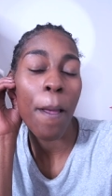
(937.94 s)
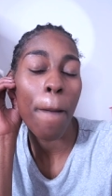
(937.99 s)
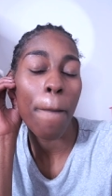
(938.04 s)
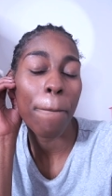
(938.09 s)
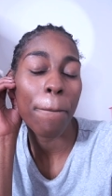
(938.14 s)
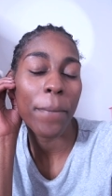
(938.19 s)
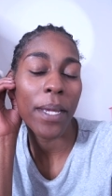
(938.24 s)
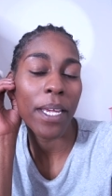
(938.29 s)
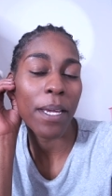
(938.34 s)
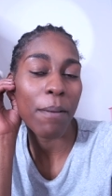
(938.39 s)

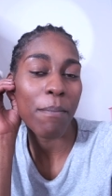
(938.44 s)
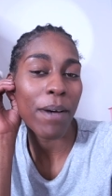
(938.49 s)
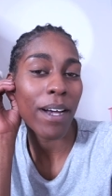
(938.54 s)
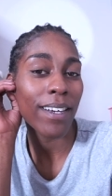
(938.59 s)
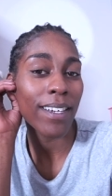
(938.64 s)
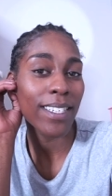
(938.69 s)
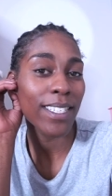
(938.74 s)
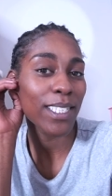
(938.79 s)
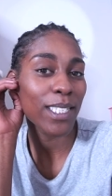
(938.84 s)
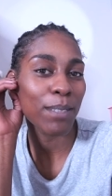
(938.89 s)
me and my
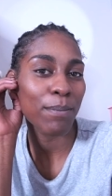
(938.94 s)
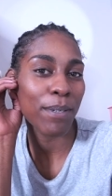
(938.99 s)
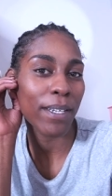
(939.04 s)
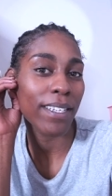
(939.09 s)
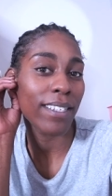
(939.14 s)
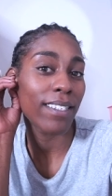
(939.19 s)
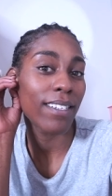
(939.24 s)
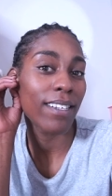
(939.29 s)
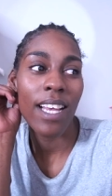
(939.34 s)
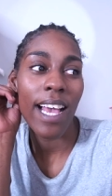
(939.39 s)

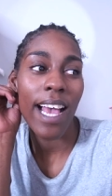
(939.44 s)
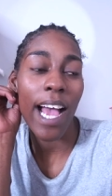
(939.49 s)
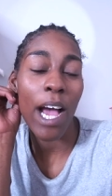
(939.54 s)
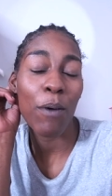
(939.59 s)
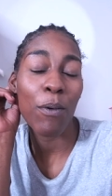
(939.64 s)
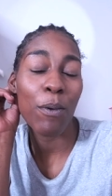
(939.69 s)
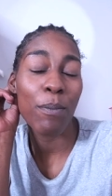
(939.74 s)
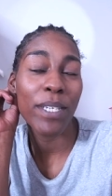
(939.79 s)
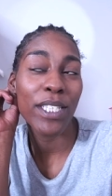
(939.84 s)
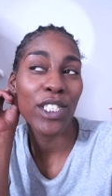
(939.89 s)
husband. I
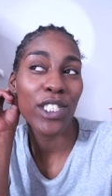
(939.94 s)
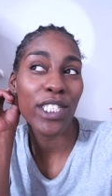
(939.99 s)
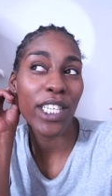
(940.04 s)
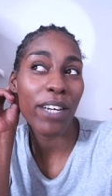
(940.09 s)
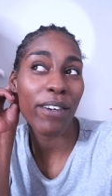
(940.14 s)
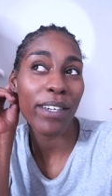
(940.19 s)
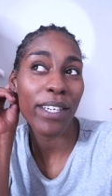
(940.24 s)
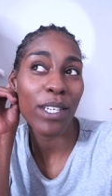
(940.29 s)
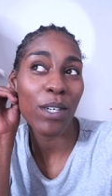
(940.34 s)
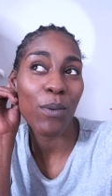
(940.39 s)
will be
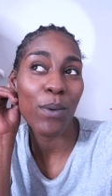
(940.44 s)
sharing